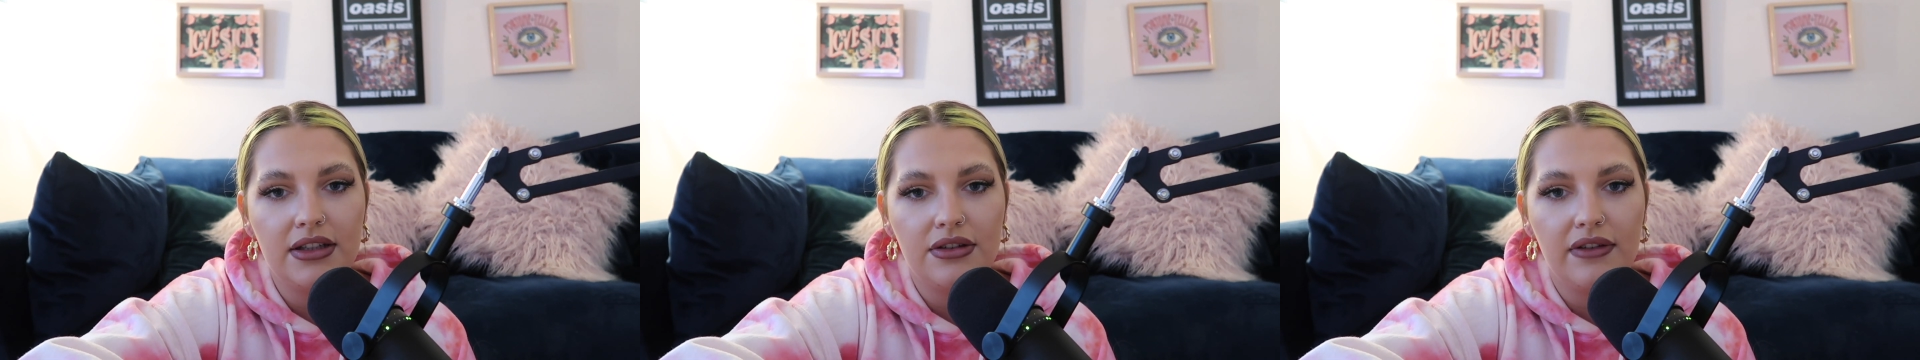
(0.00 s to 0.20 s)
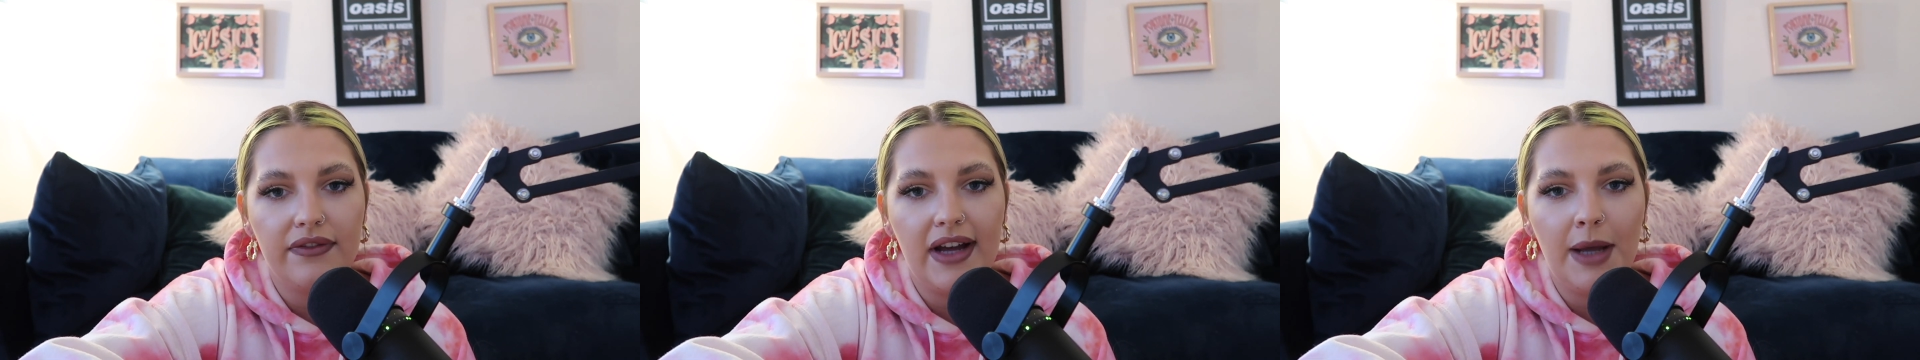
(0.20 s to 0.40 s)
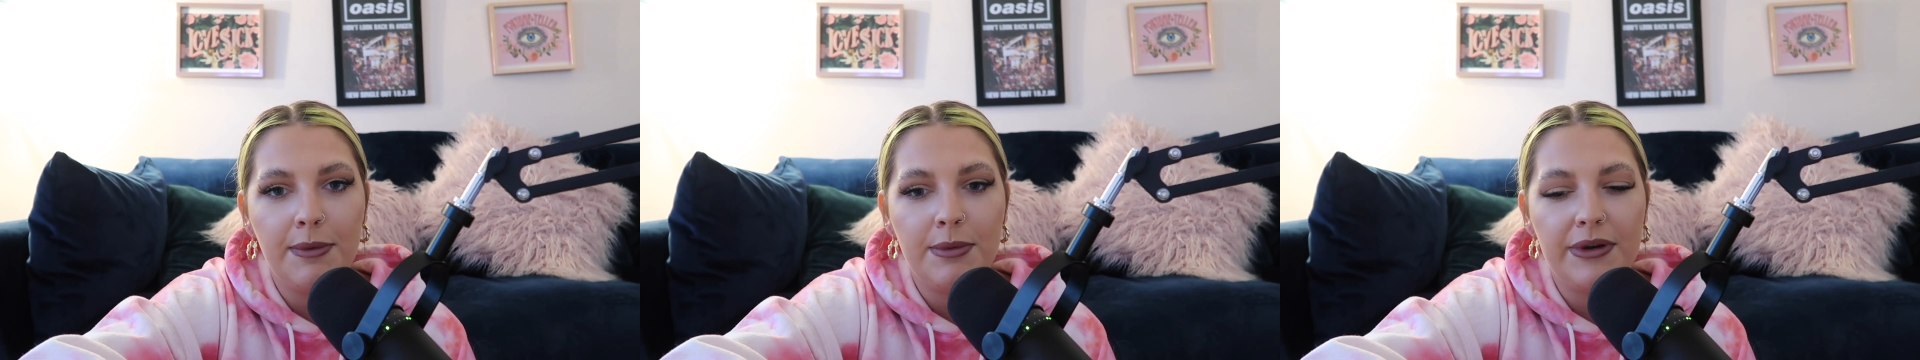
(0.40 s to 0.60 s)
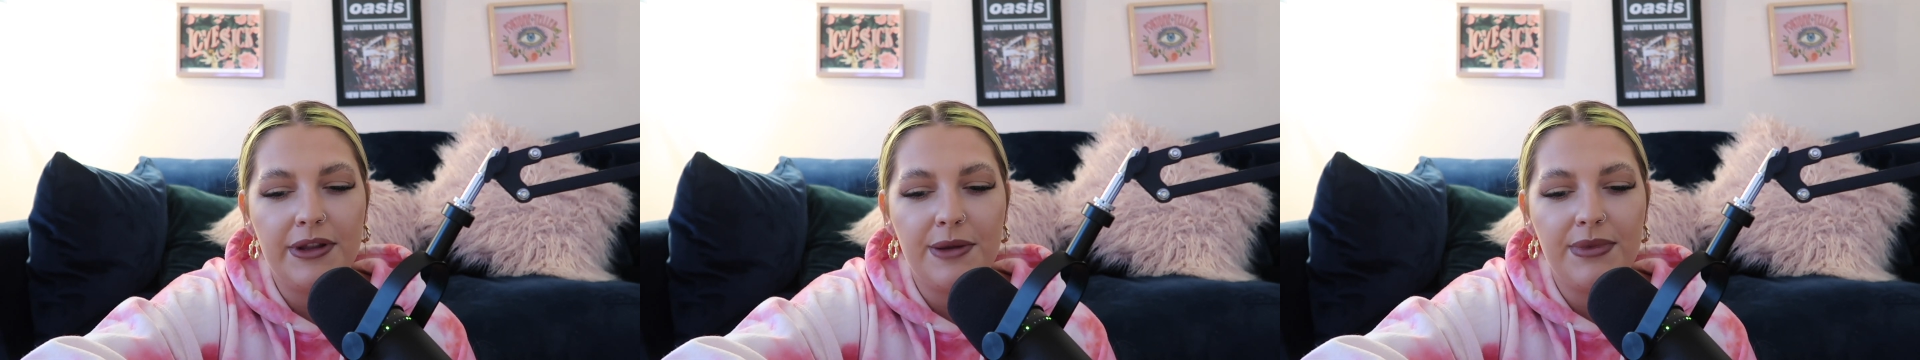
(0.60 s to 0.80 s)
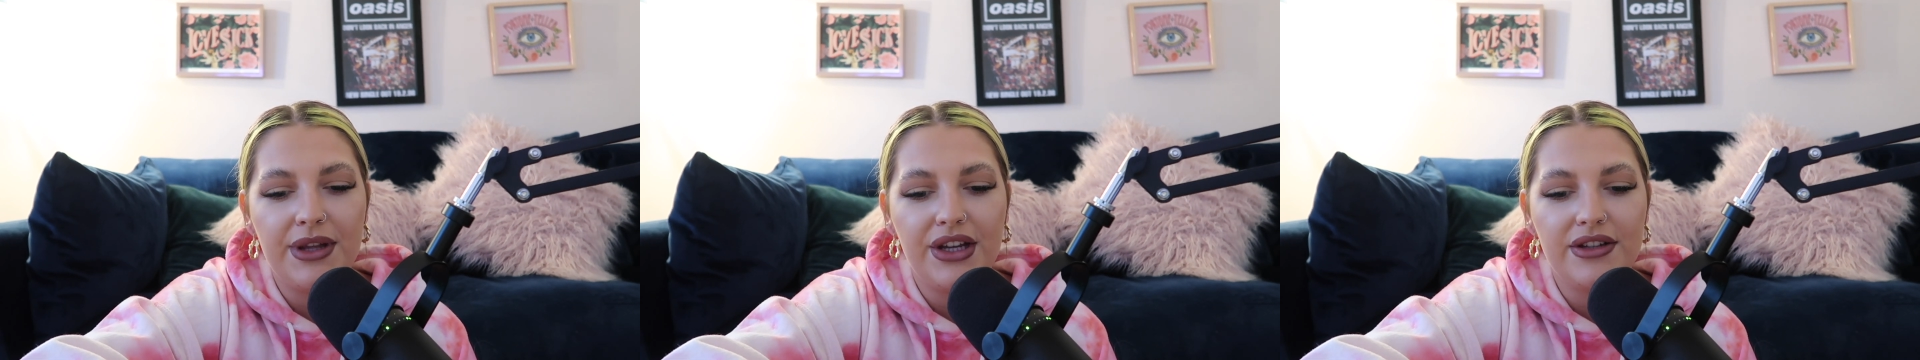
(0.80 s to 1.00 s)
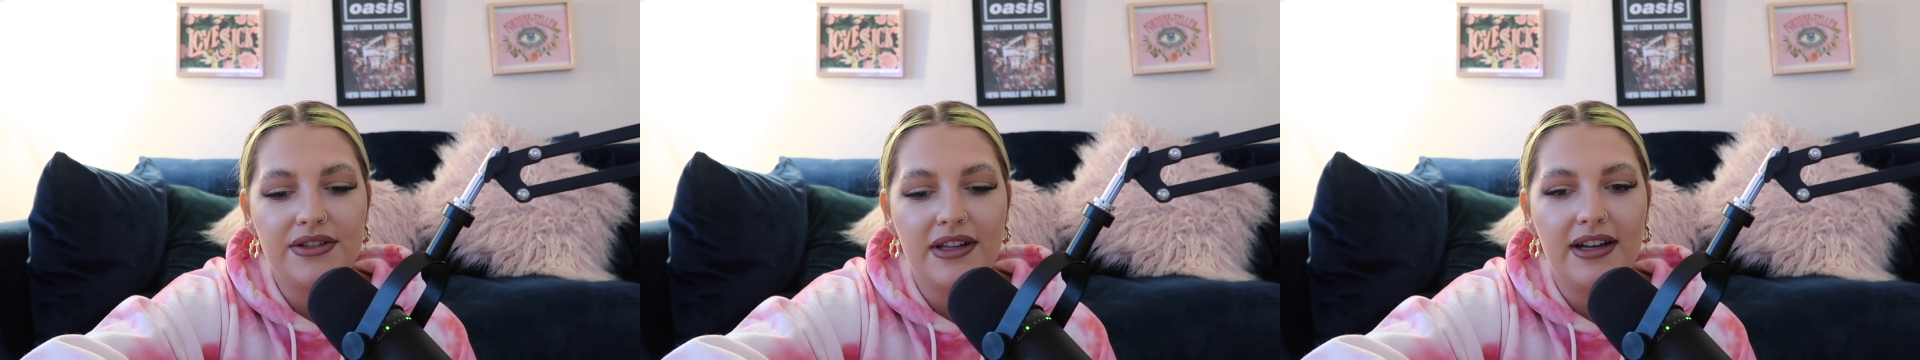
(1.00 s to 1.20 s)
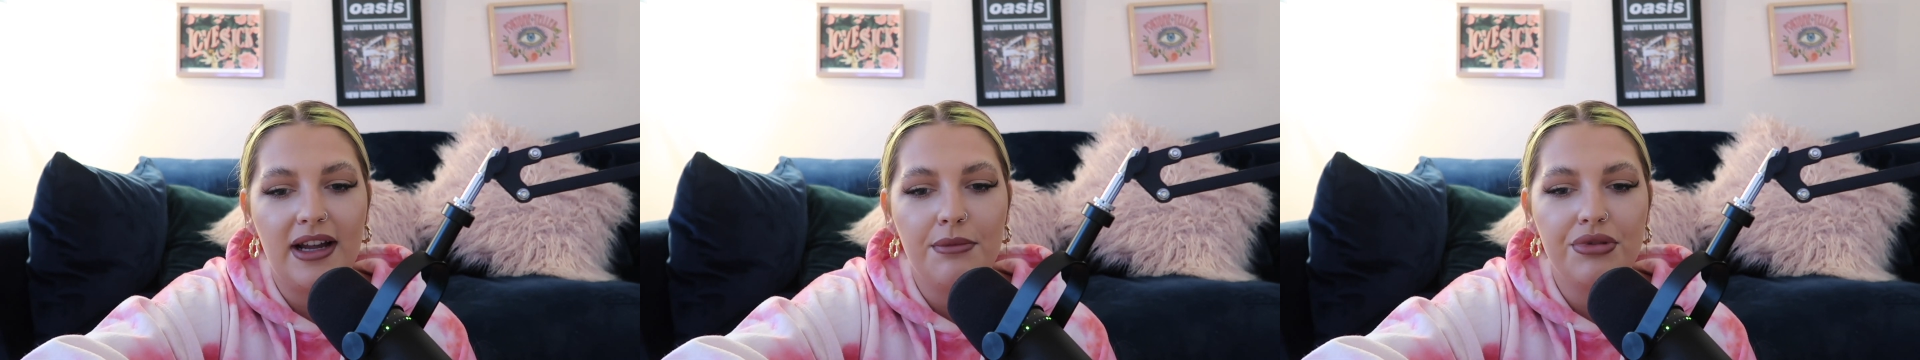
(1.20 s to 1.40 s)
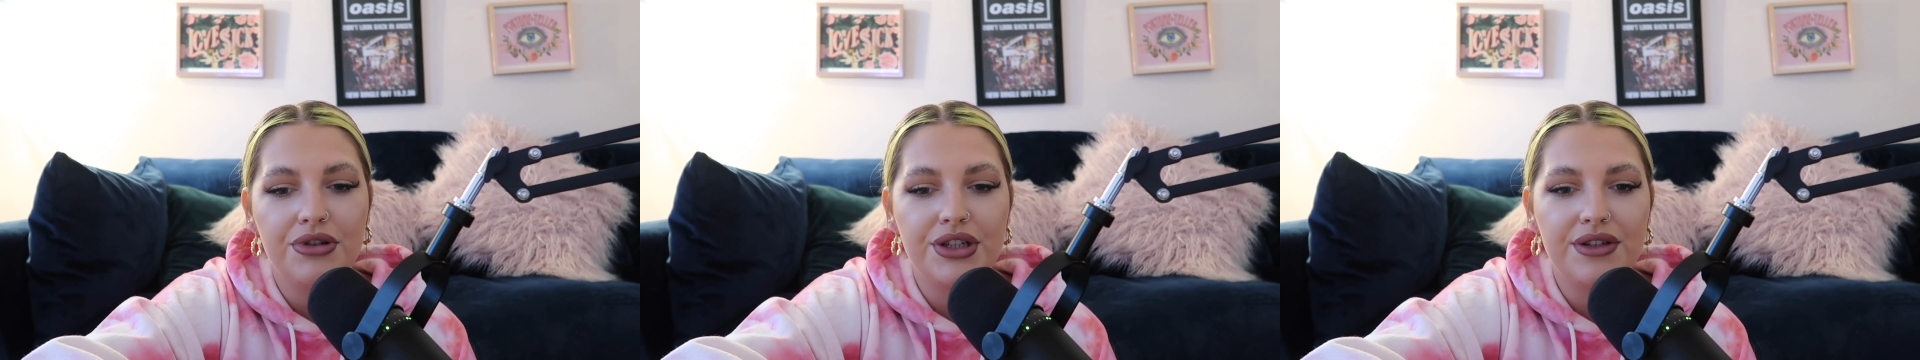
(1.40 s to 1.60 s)
you're not vibing with it, because then
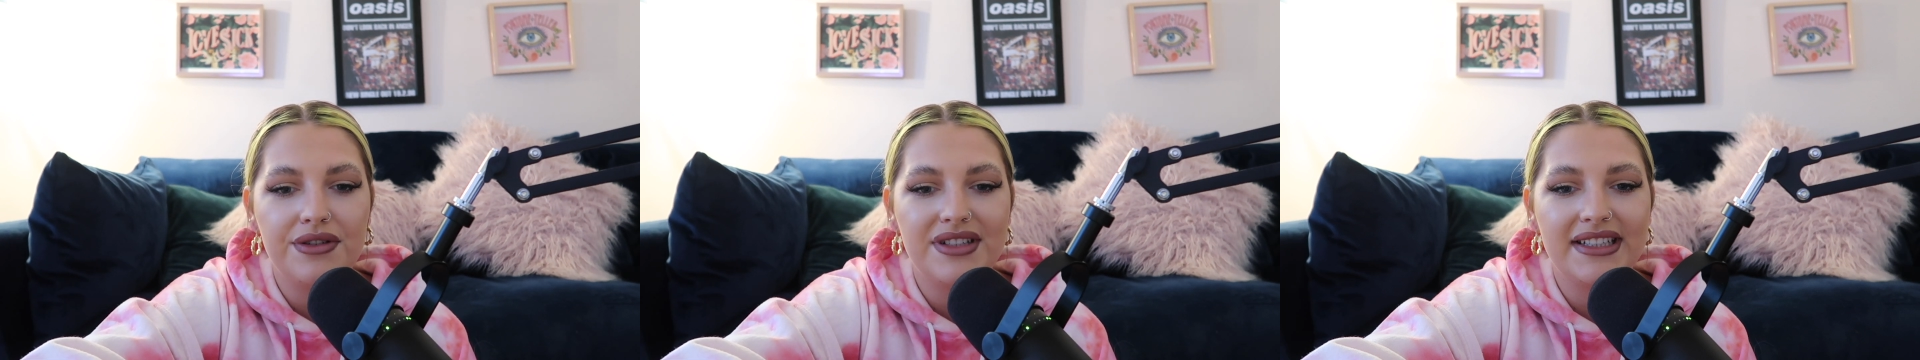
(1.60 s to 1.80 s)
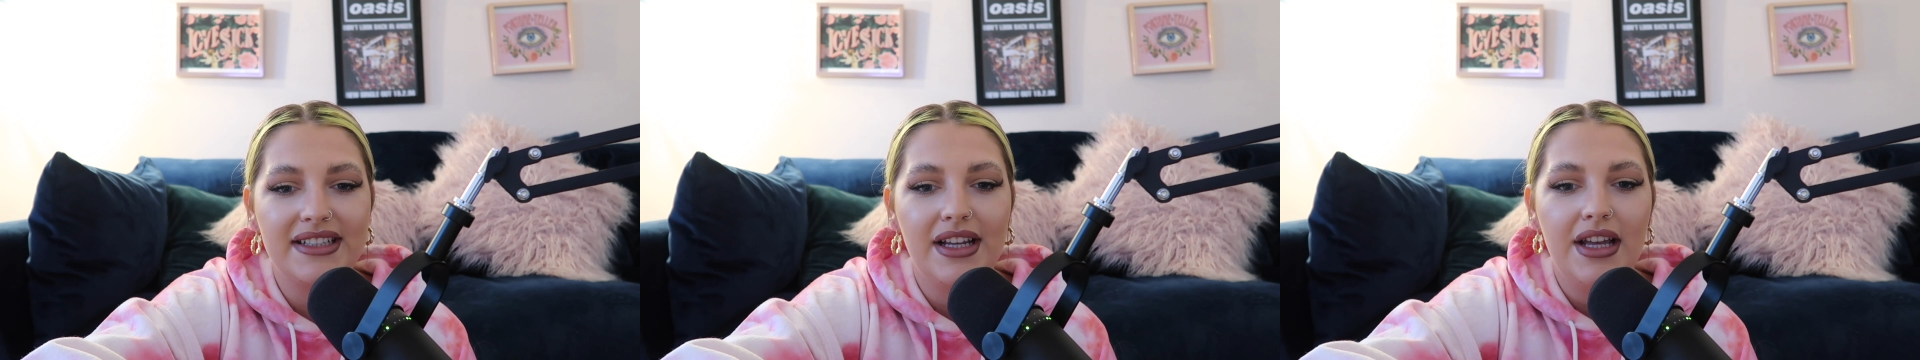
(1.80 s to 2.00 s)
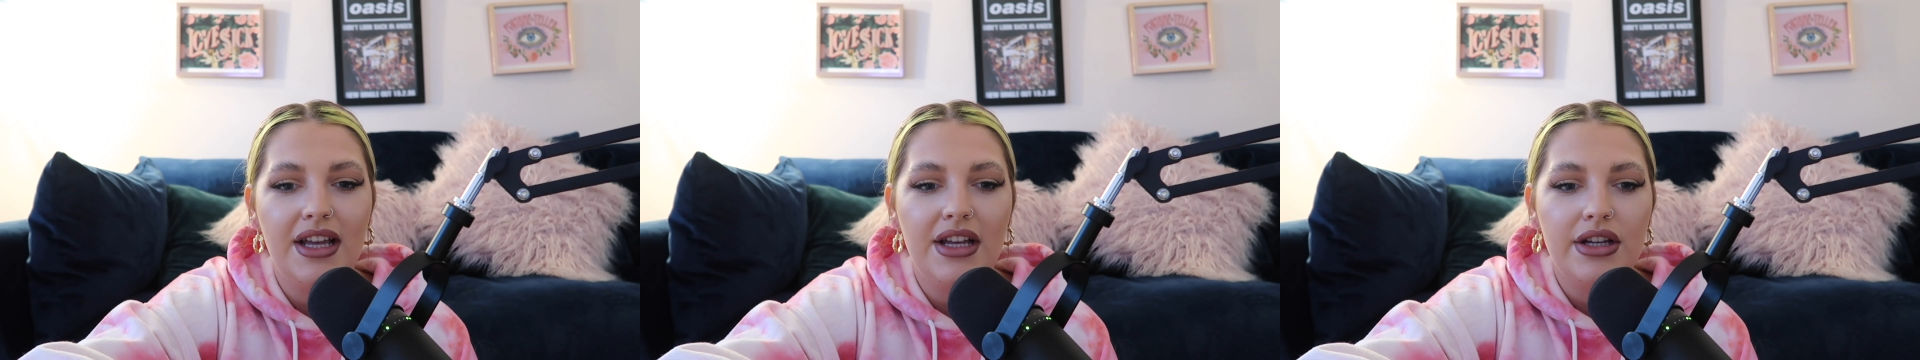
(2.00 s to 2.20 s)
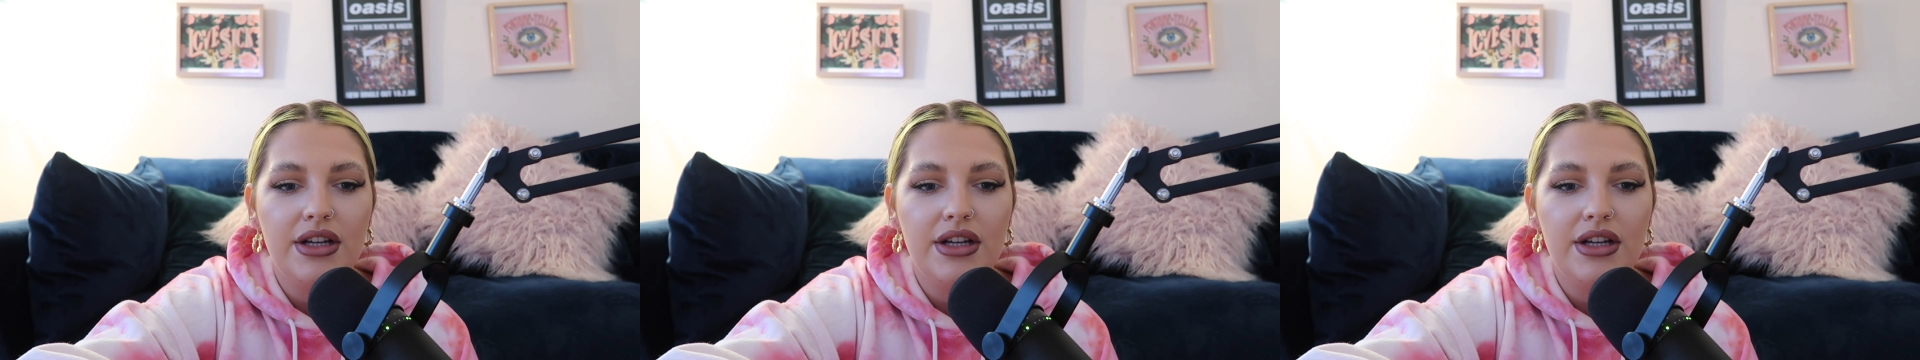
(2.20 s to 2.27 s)
I'm producing